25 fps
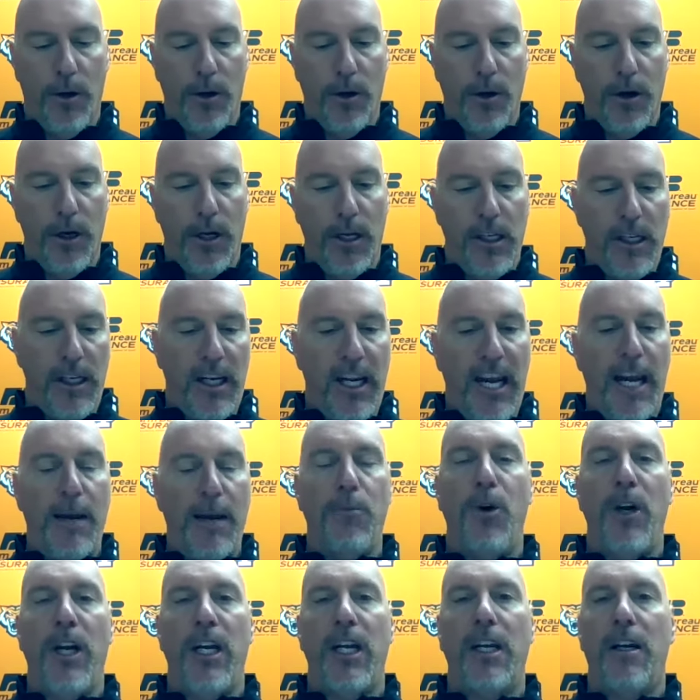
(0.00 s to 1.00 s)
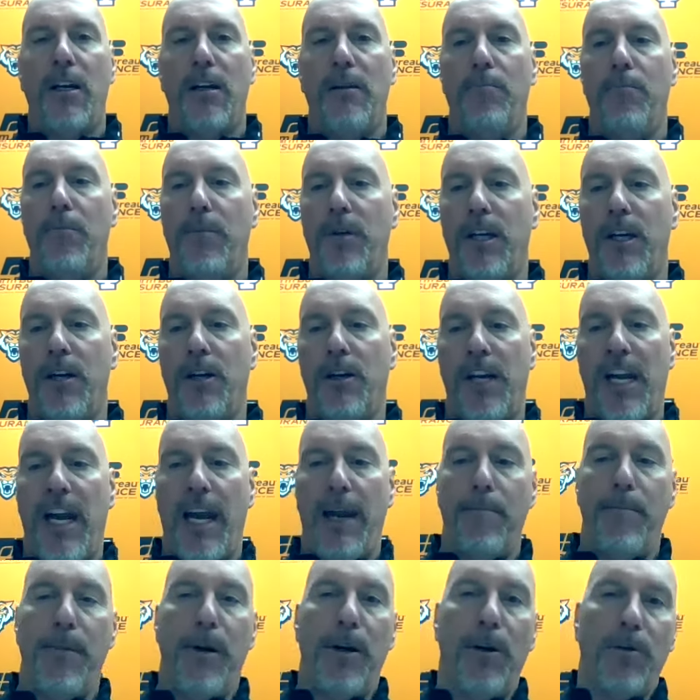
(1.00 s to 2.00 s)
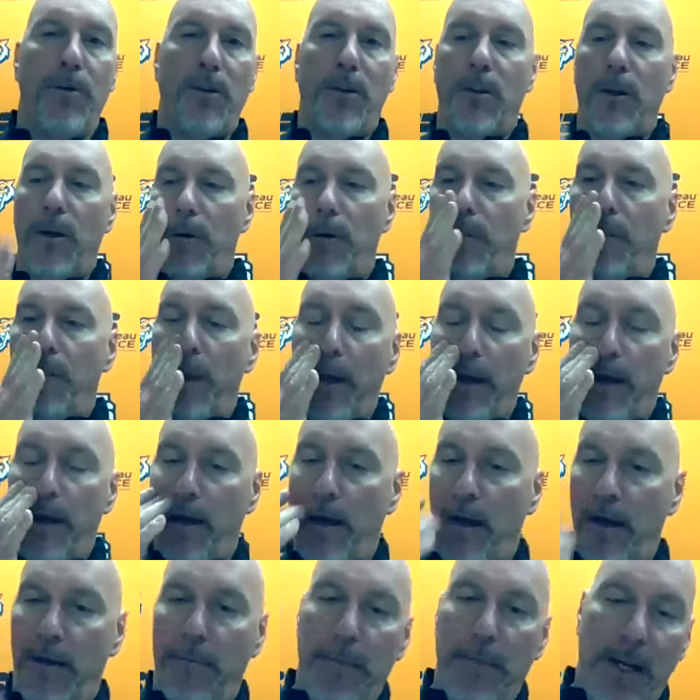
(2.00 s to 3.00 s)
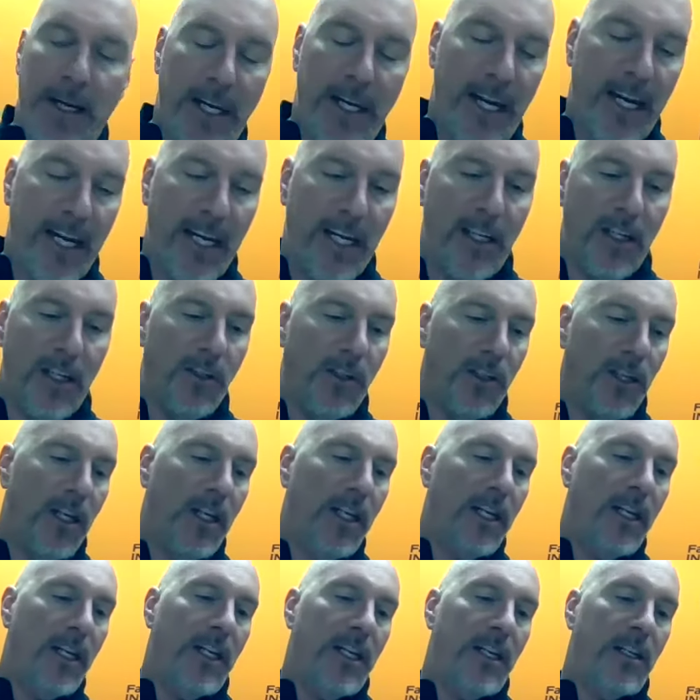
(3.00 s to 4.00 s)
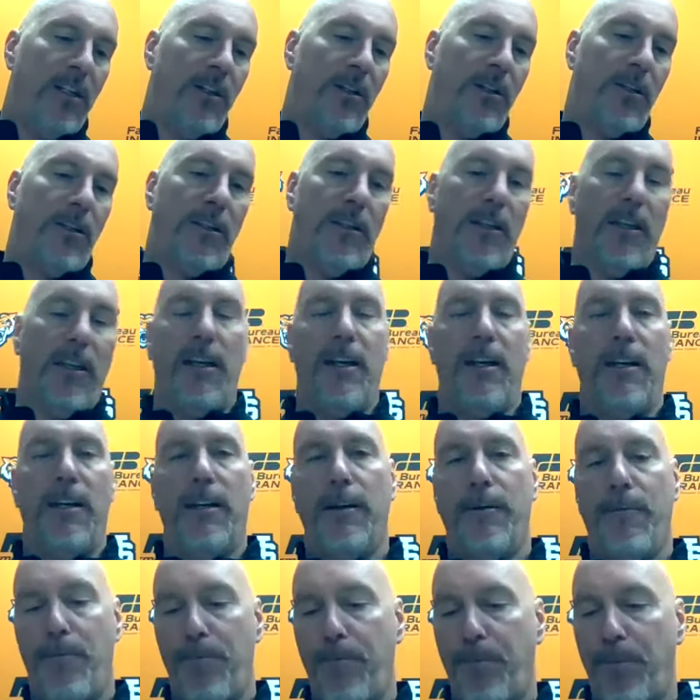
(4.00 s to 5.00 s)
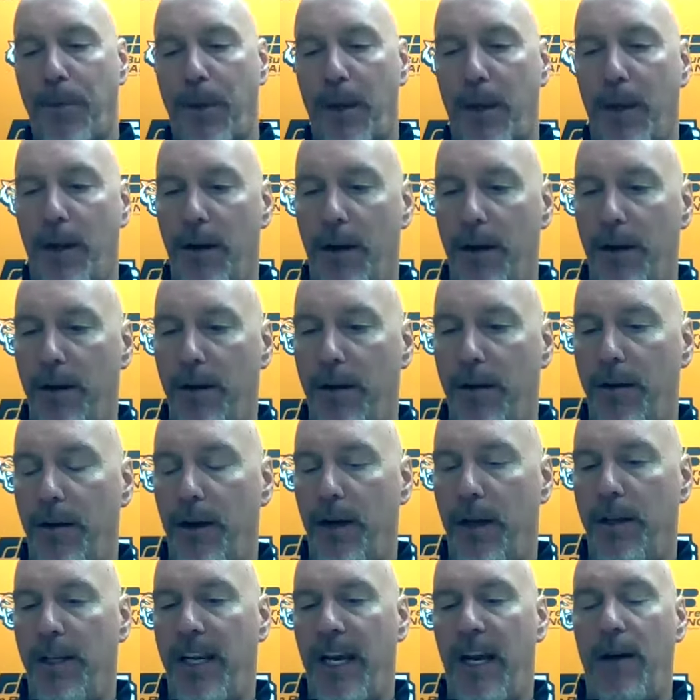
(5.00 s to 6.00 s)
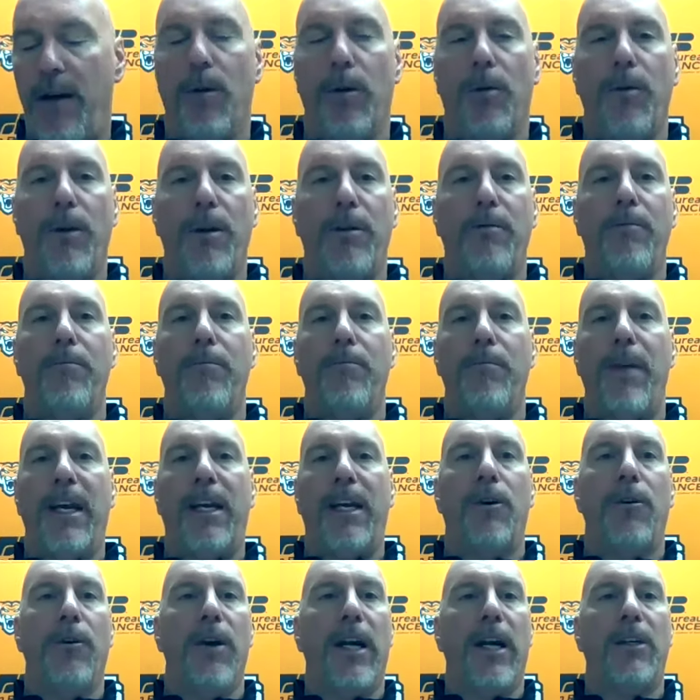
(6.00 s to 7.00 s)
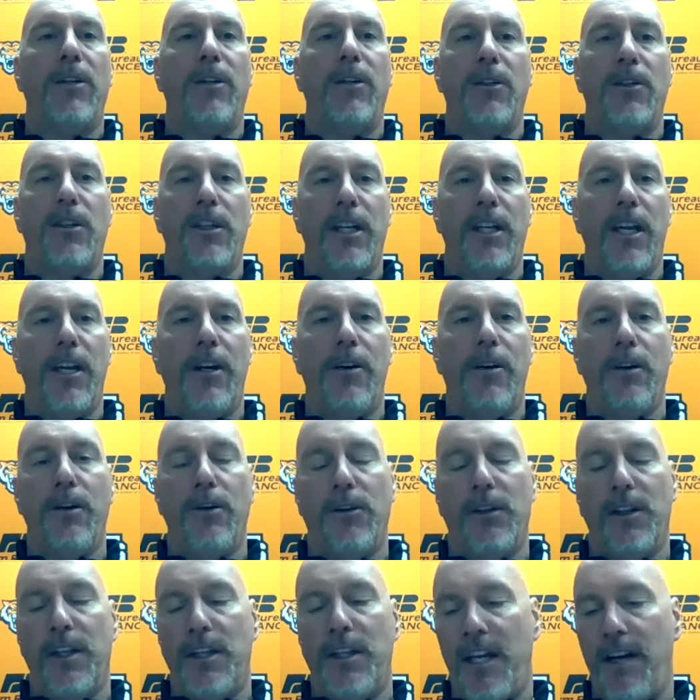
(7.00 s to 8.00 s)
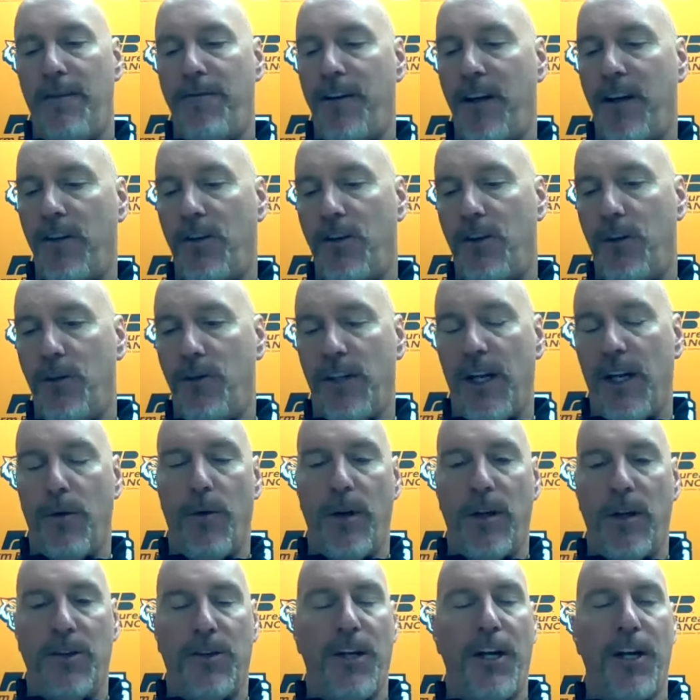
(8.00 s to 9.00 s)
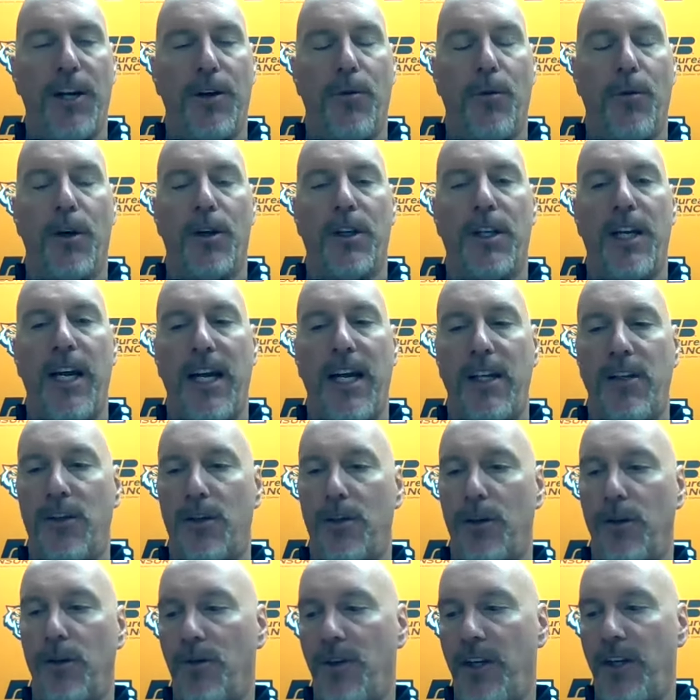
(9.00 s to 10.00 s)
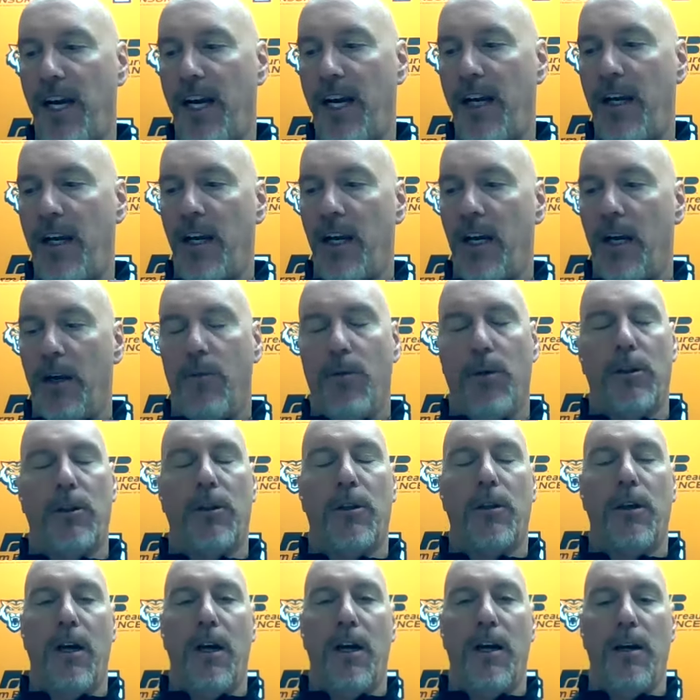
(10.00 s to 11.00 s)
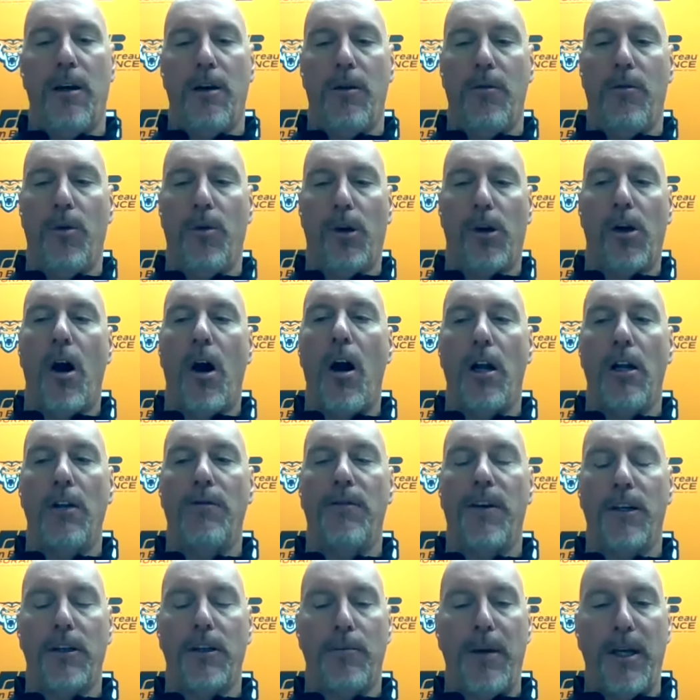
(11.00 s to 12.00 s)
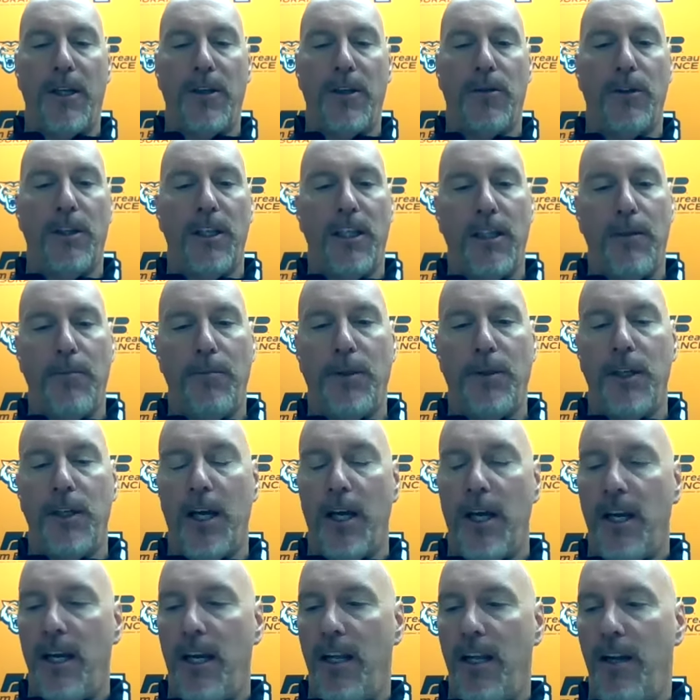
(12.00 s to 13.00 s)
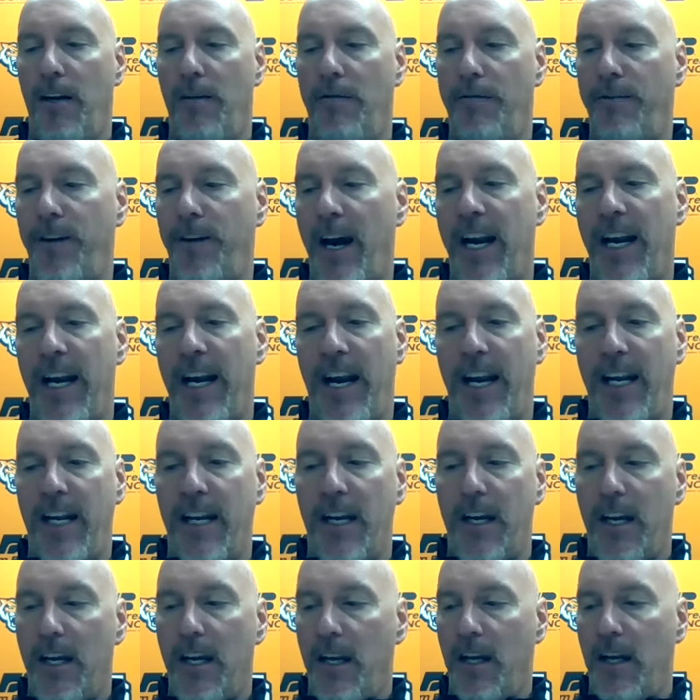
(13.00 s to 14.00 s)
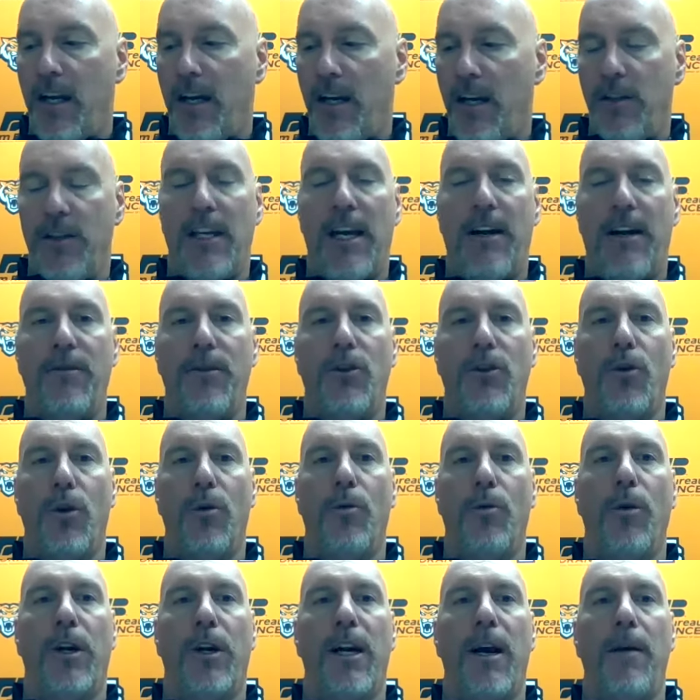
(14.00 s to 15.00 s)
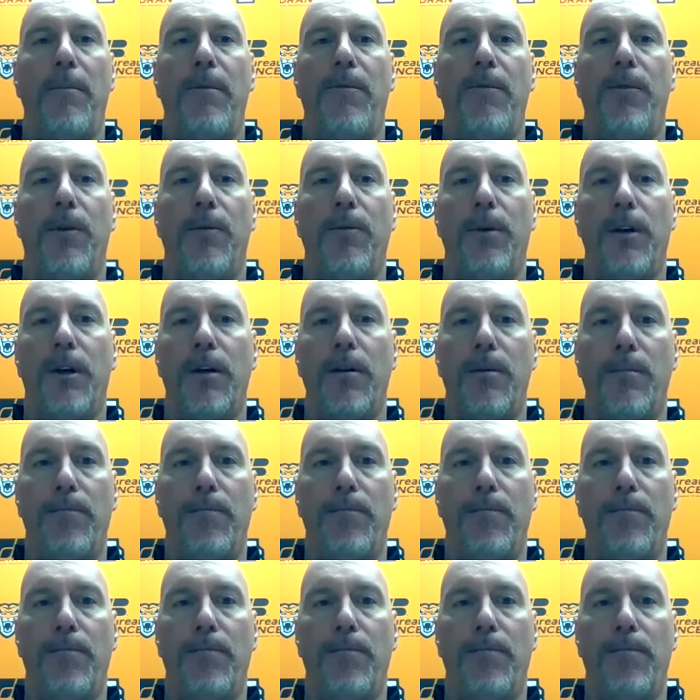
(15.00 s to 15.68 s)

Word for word: we're in game week, you know, game mode. So uh, Monday is is uh, uh, a day where we make corrections and introduce the defense. Tuesday, Wednesday are work days. Thursday work work all of our special teams, and then Friday just have a short workout before we